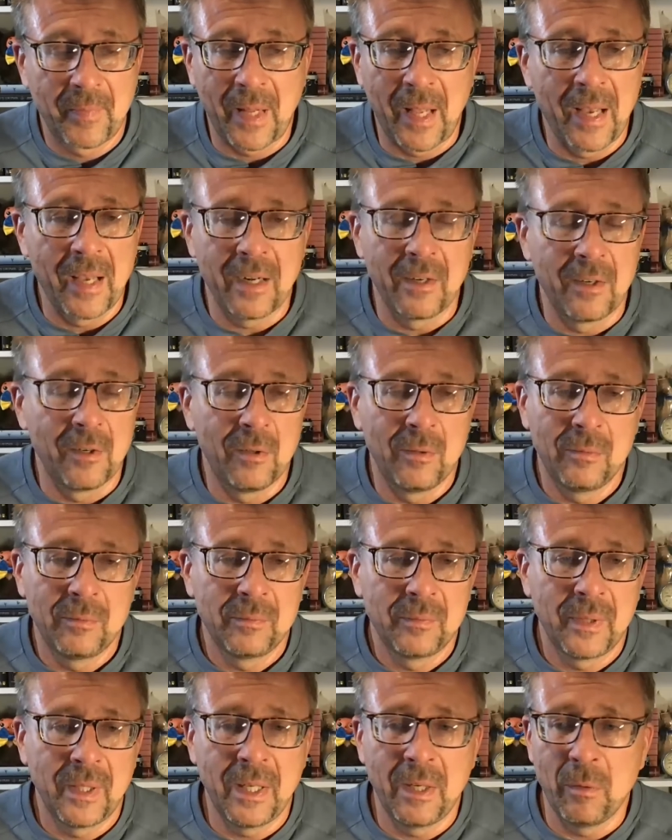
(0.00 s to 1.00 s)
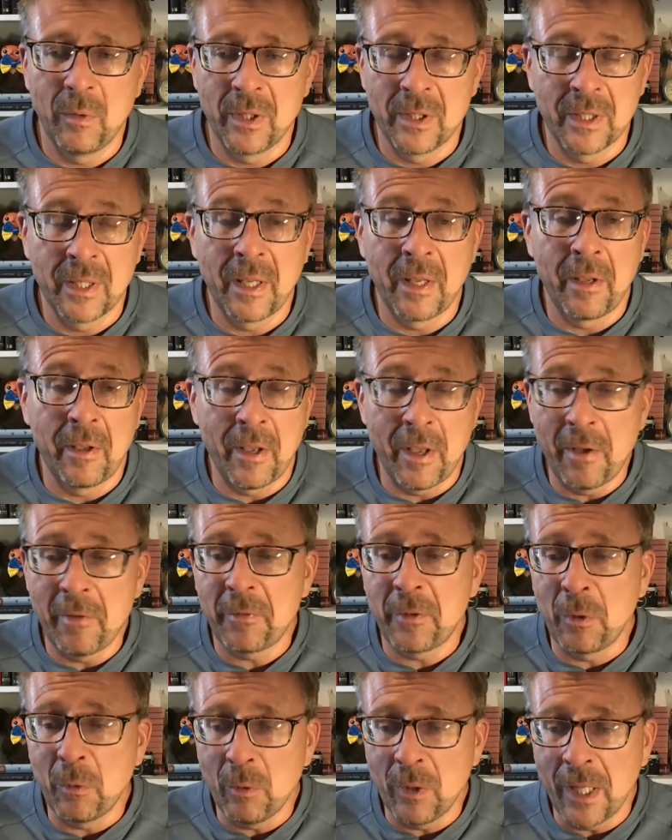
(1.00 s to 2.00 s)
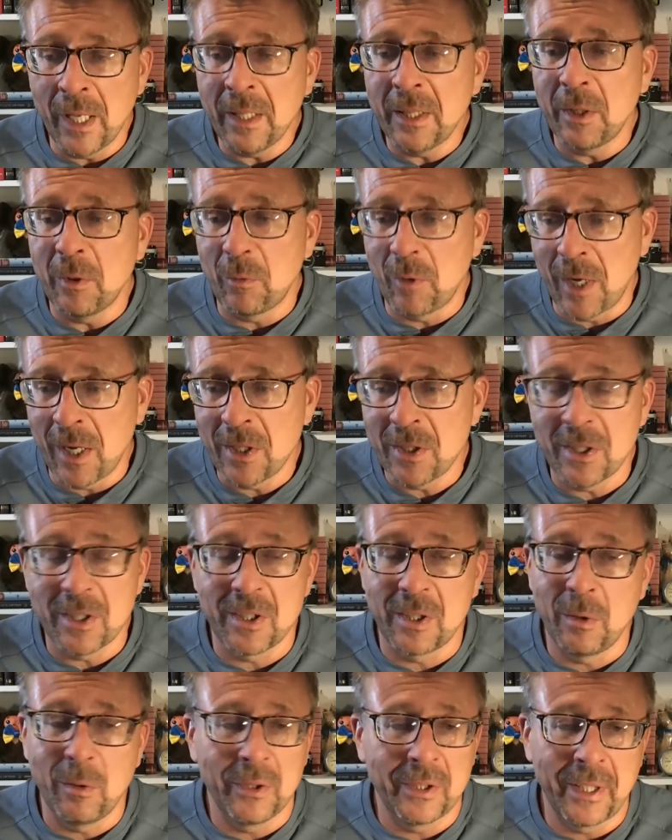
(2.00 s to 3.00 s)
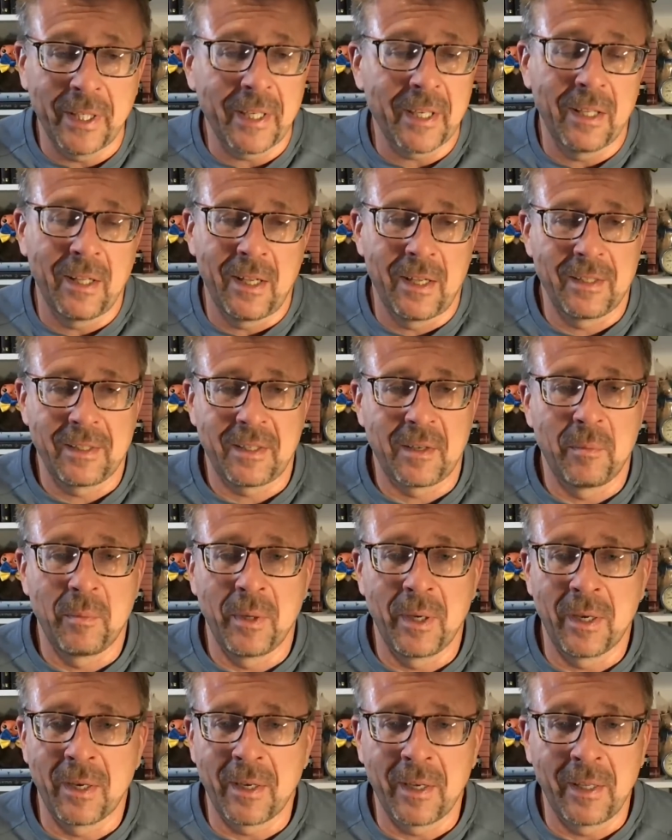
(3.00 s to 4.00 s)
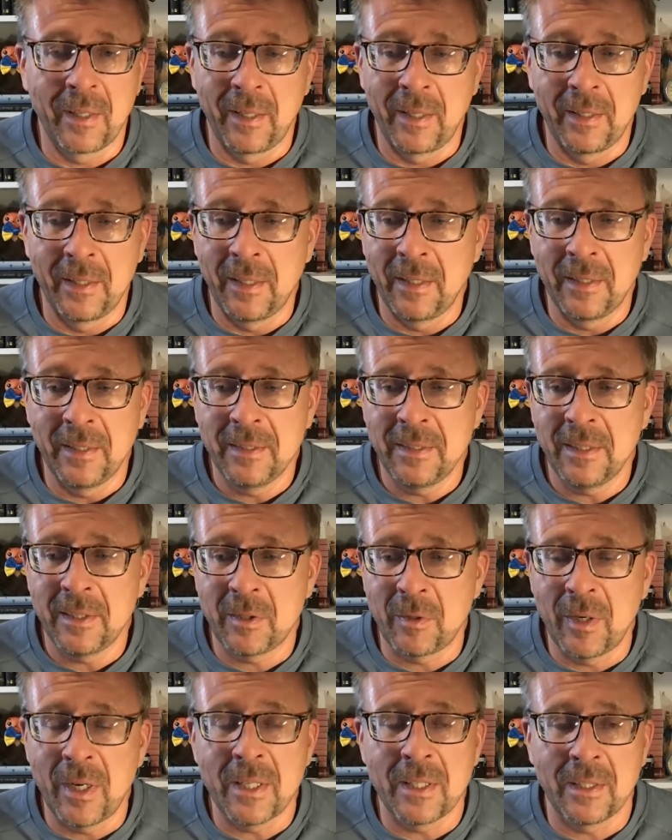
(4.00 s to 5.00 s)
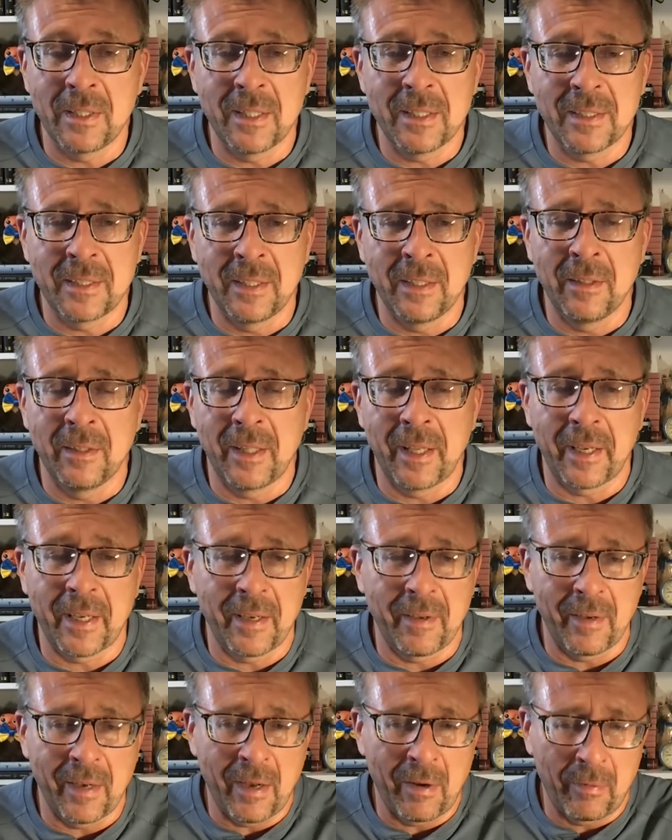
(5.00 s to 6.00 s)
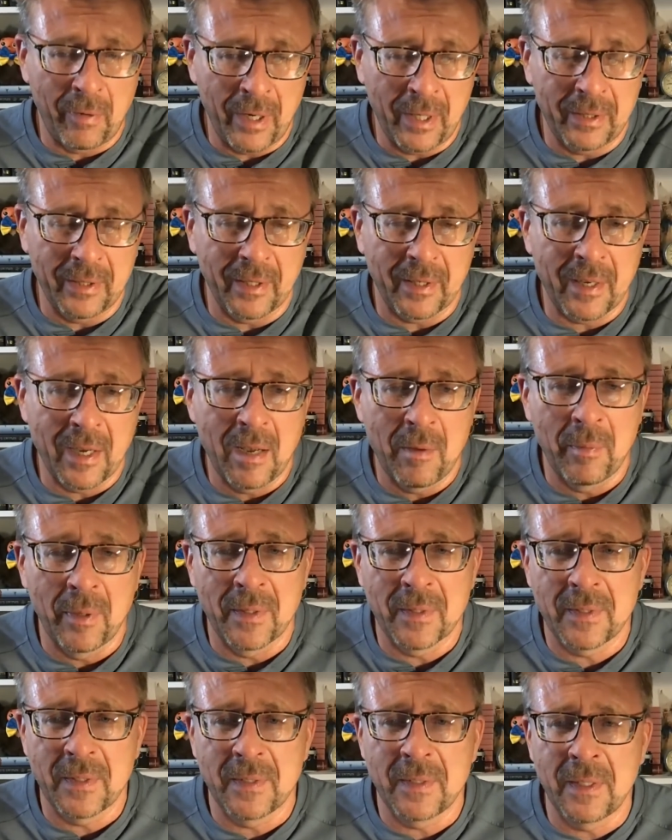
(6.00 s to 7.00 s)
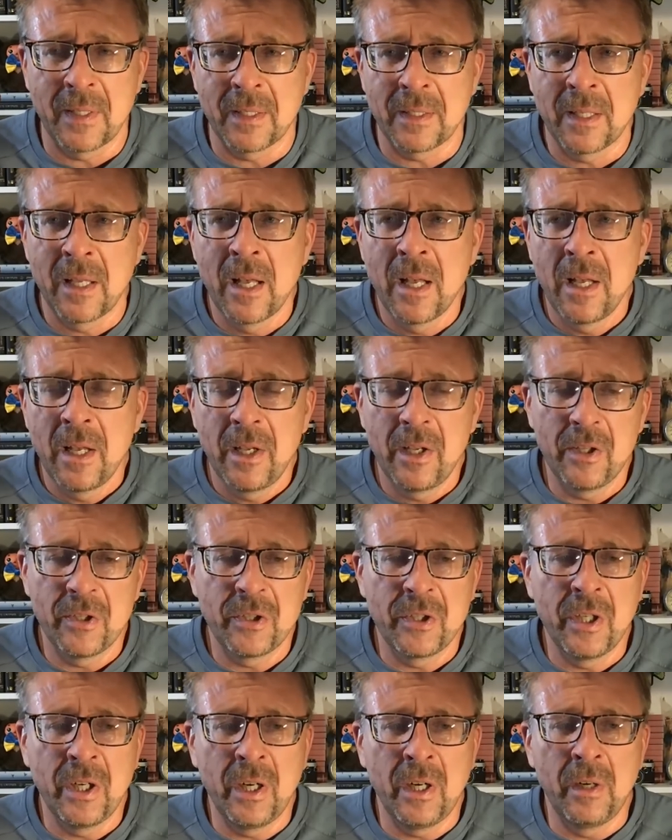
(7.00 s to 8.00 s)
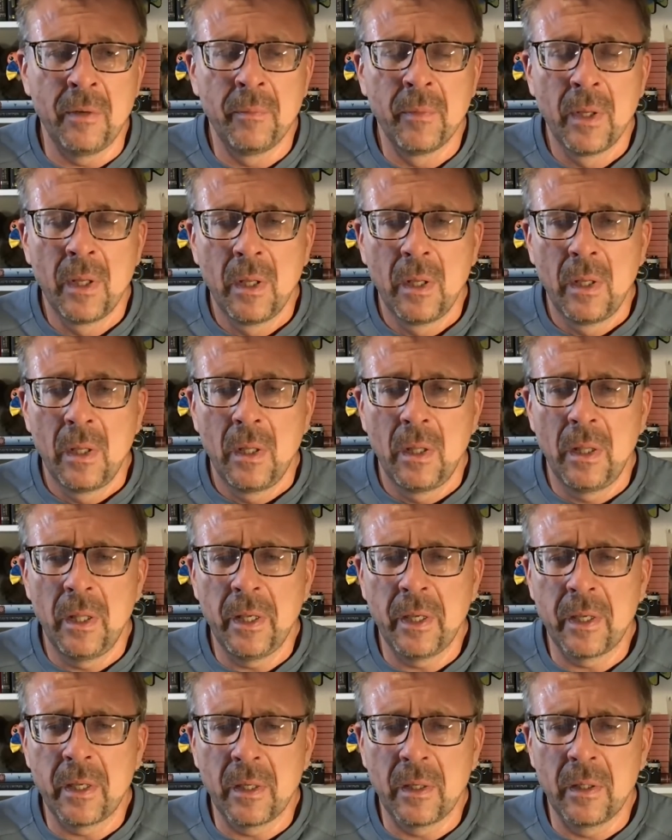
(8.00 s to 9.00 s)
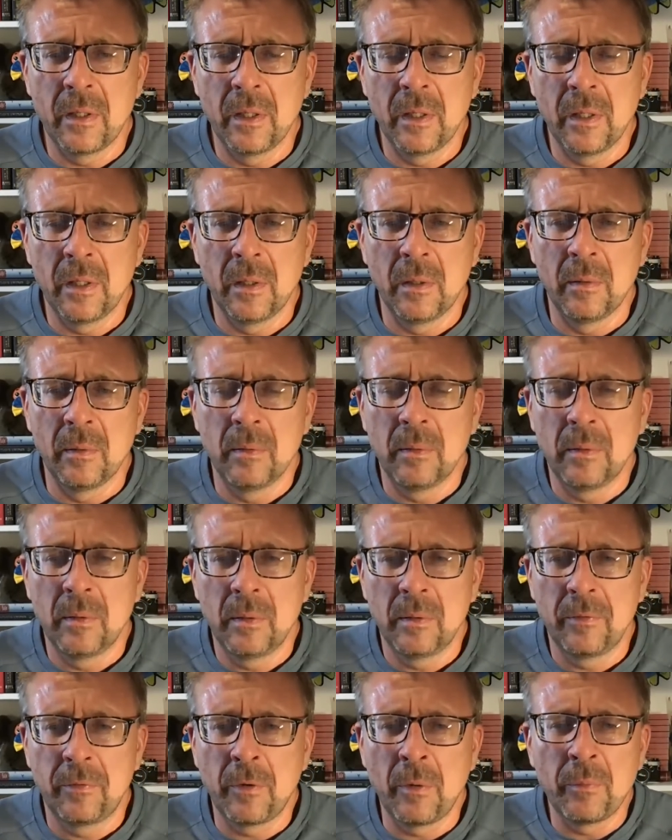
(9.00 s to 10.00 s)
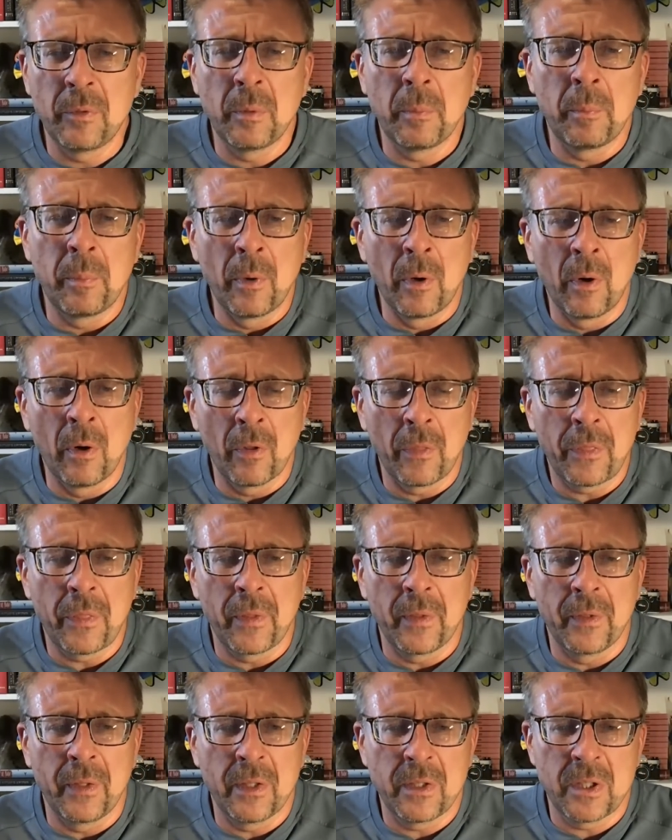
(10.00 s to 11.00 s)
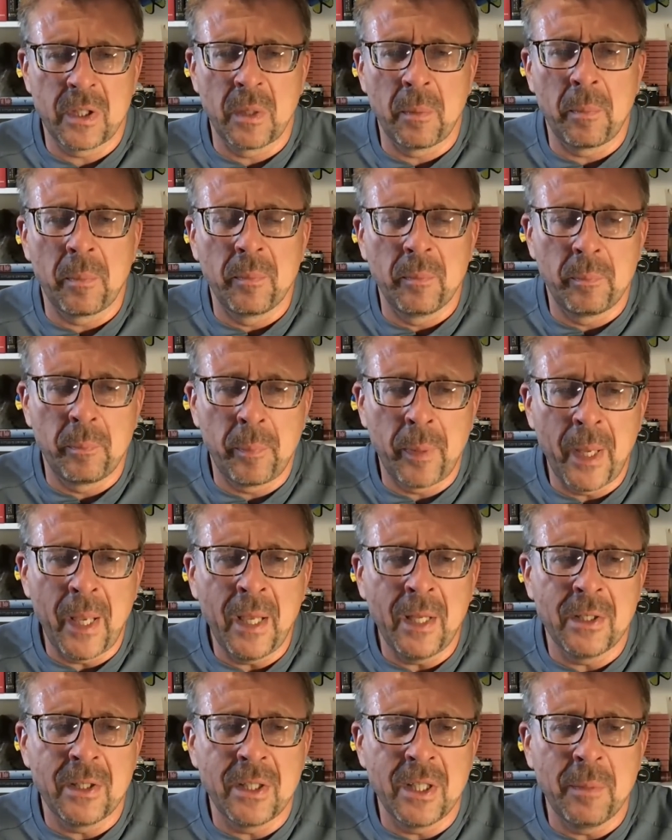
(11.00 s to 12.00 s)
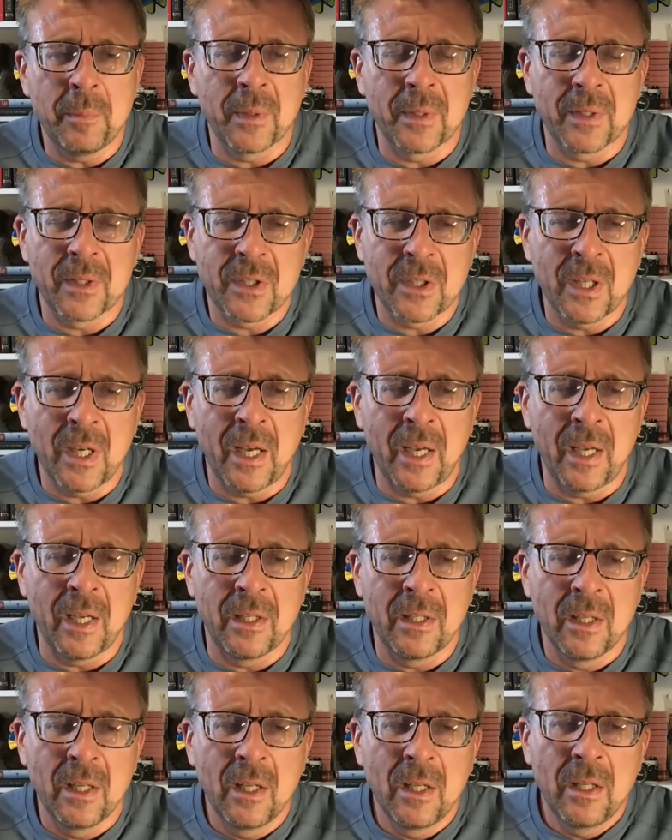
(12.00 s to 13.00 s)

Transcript: I don't know. Anyway, if you let the Russians, they'll take Alaska back. This is crazy. They still, like, I read the comments. It says it's there, like, from the birth. It's the pain deep inside